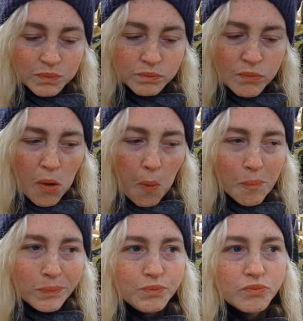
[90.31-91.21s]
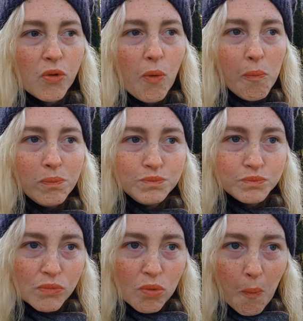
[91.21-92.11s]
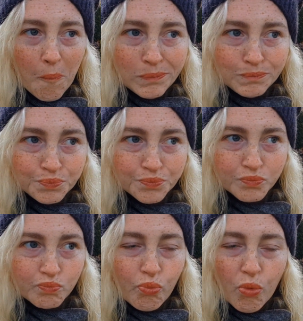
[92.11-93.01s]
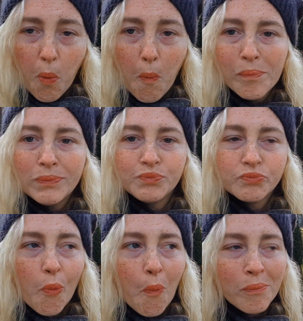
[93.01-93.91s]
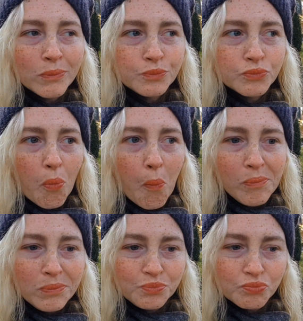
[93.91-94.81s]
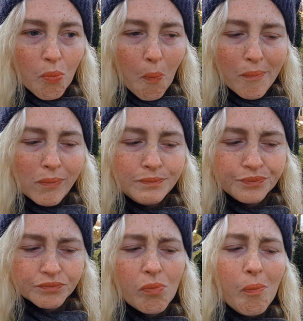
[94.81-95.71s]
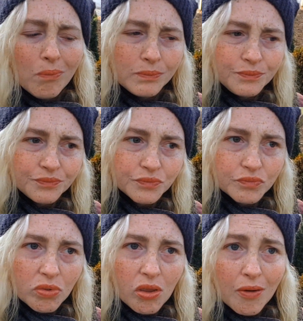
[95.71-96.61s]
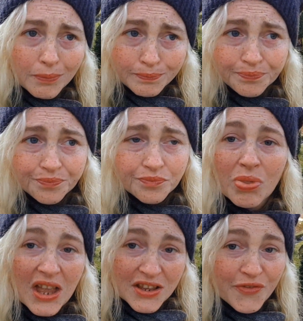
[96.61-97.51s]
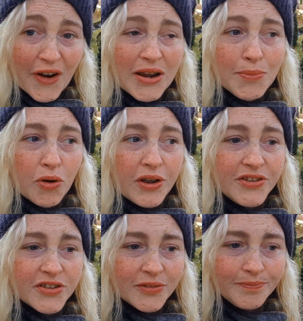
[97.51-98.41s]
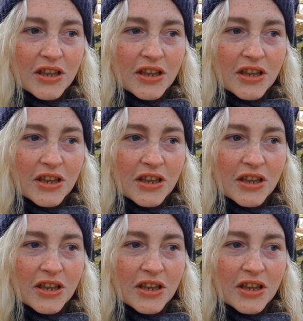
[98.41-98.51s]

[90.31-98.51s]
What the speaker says: Despite the pumpkin pie being very tasty, when I bit into it, I found it quite a confusing experience because it's very moist. It's very moist.